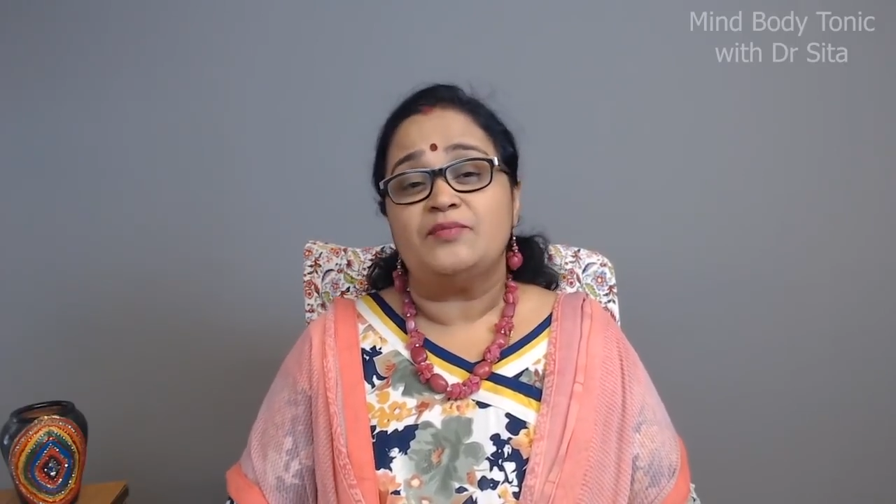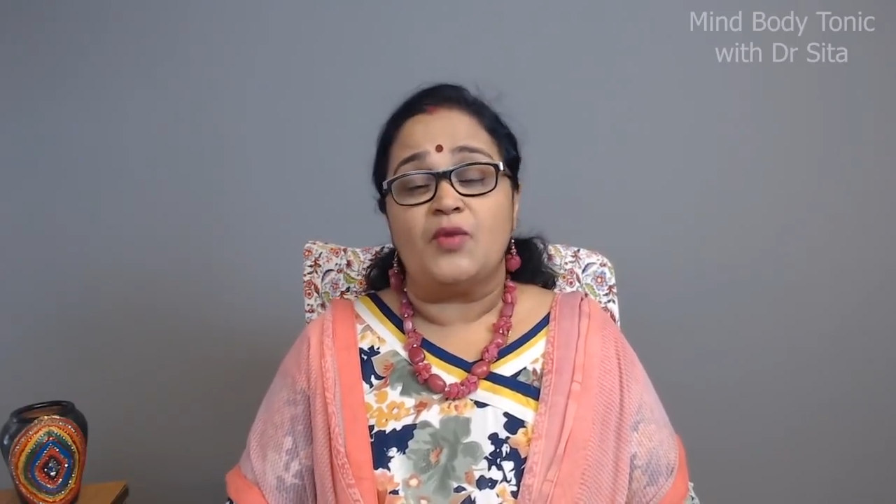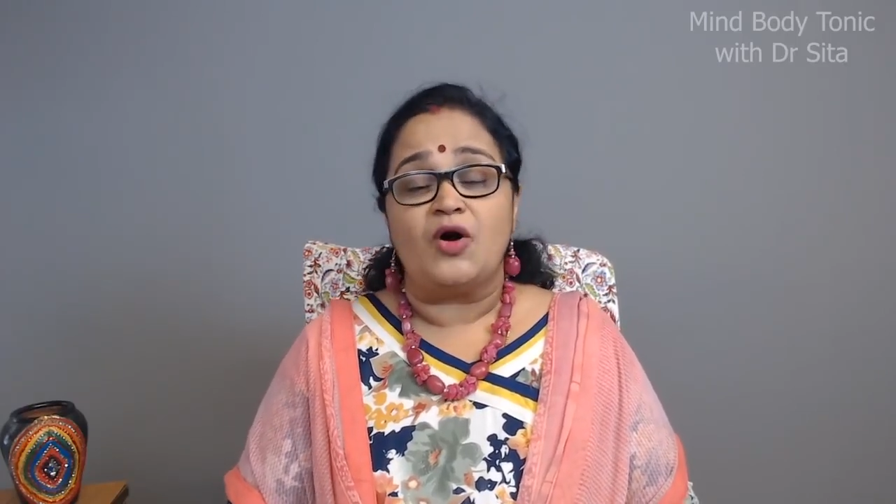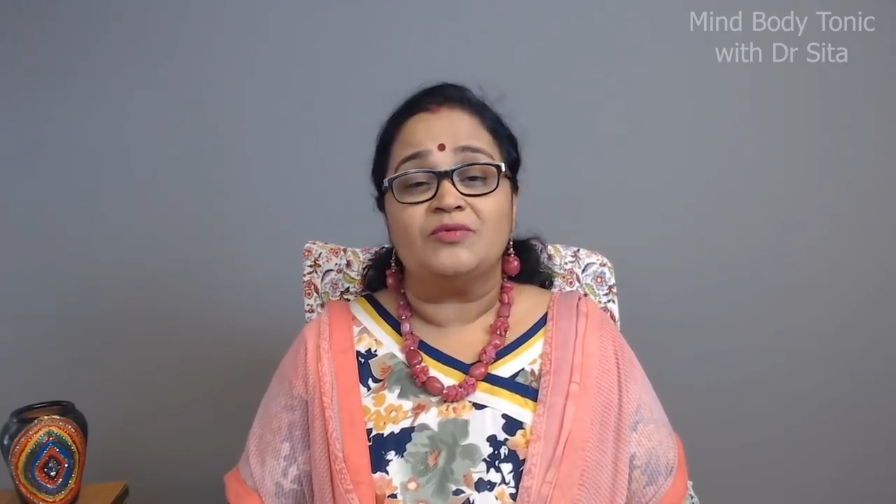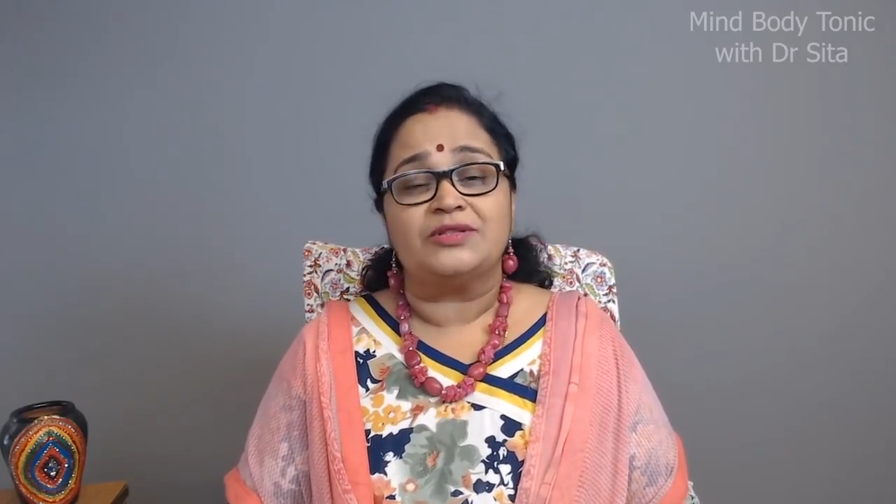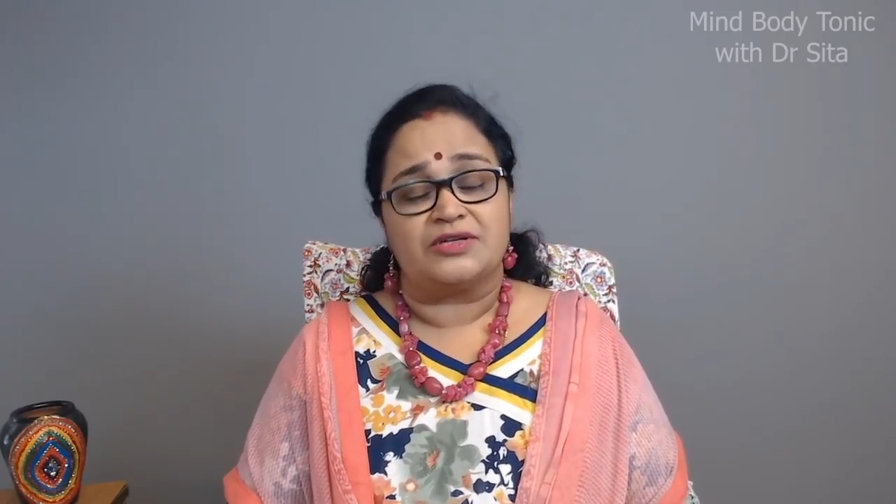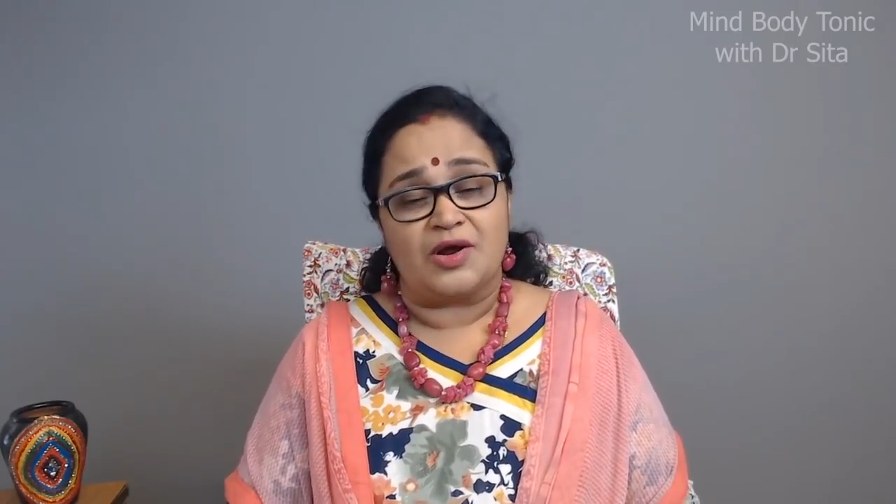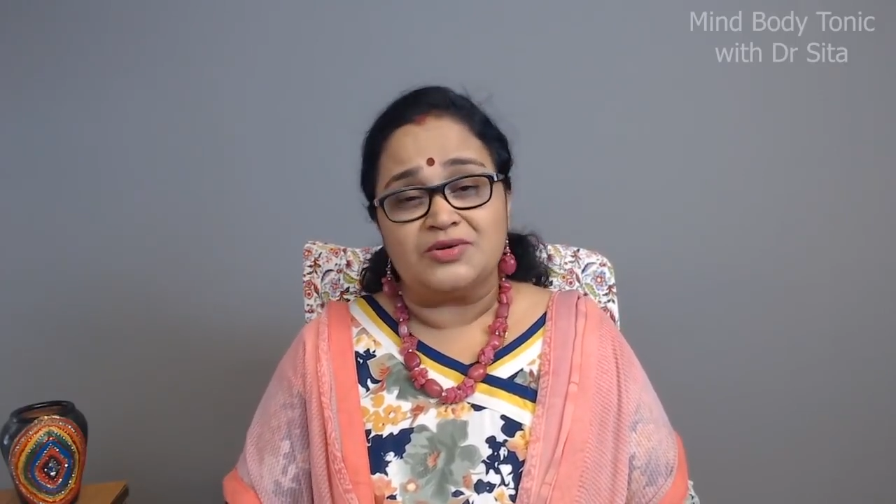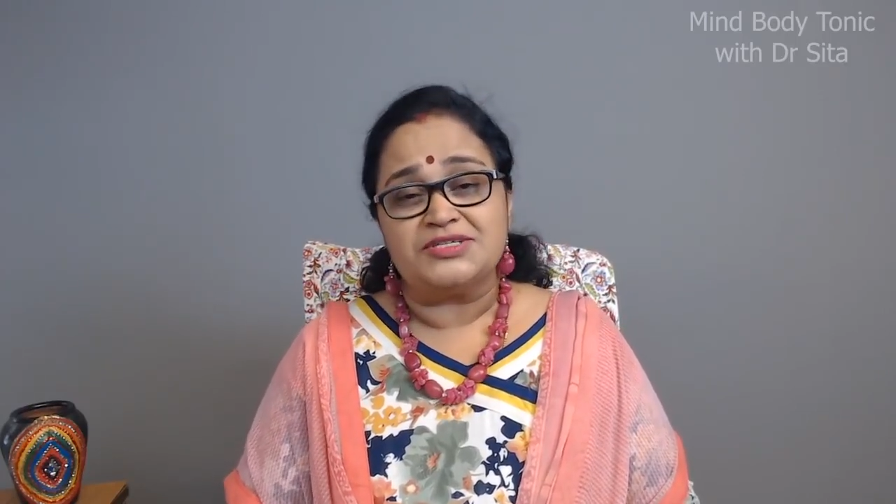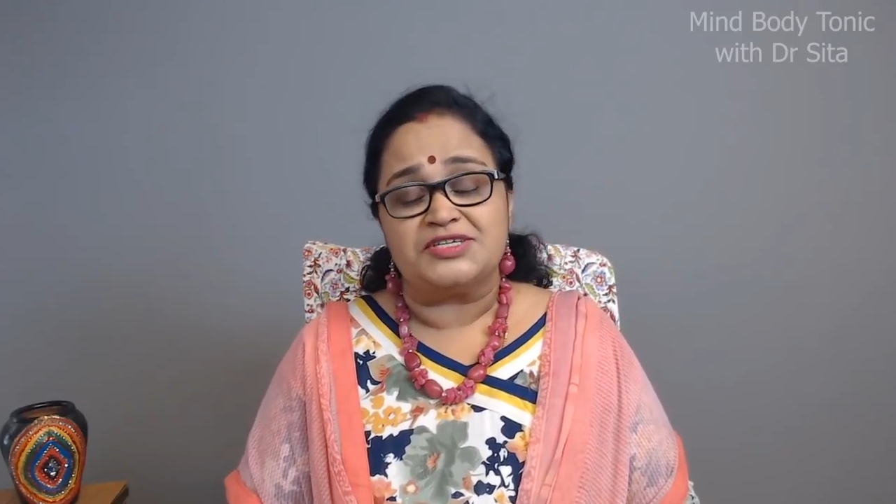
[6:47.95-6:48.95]
born with
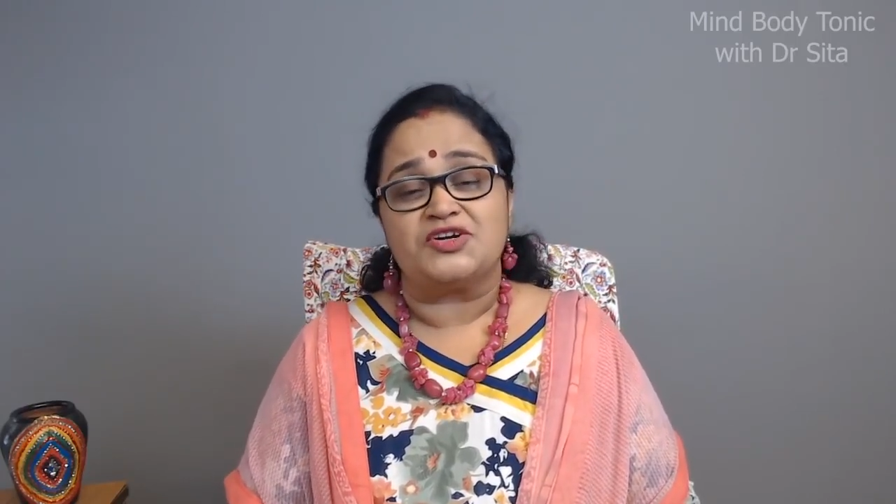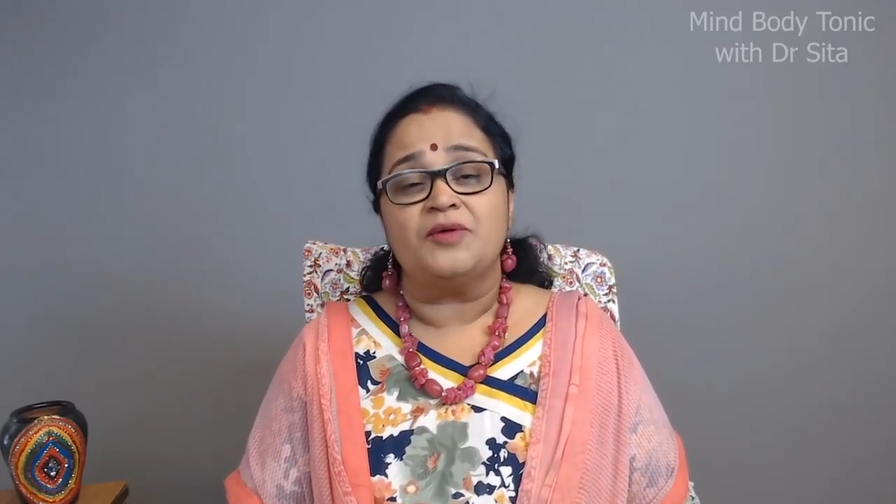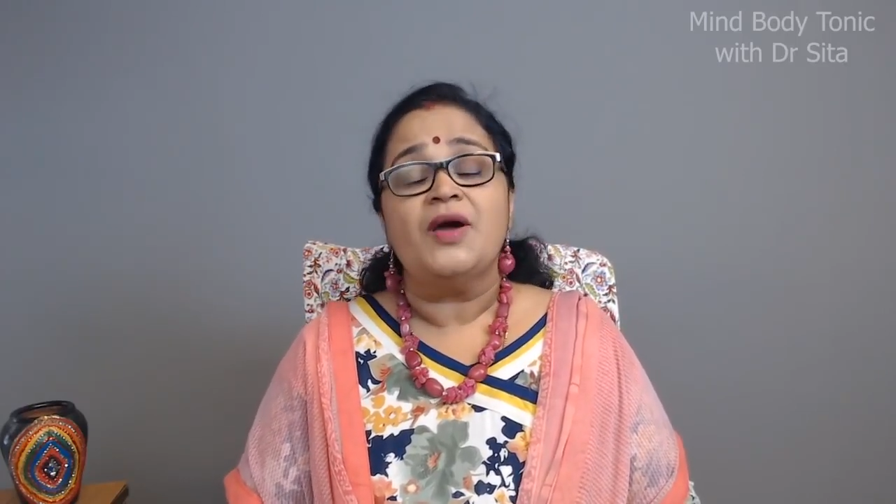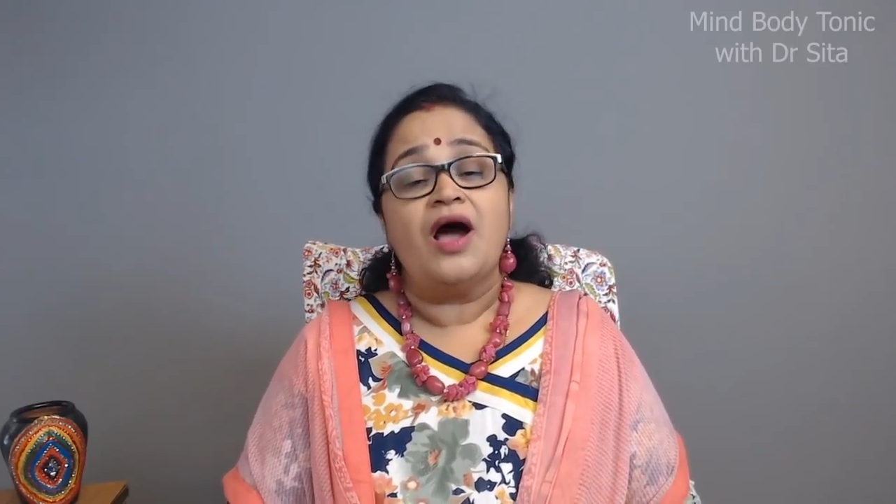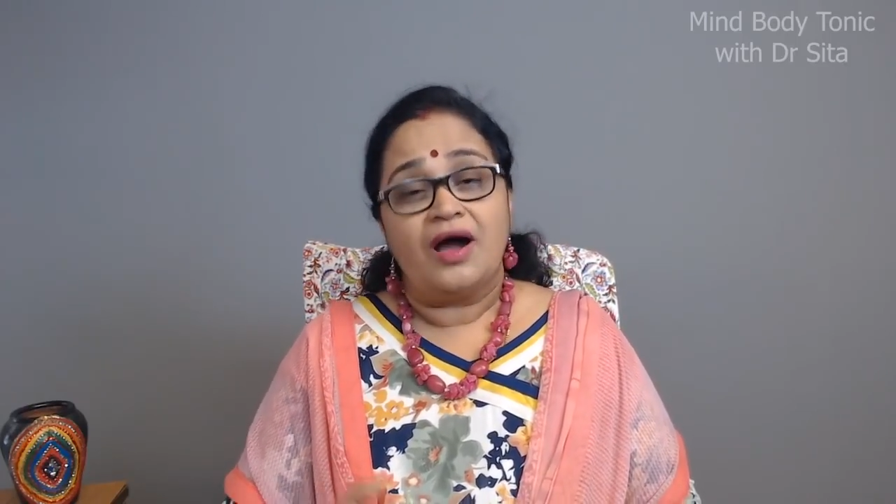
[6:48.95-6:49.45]
Down syndrome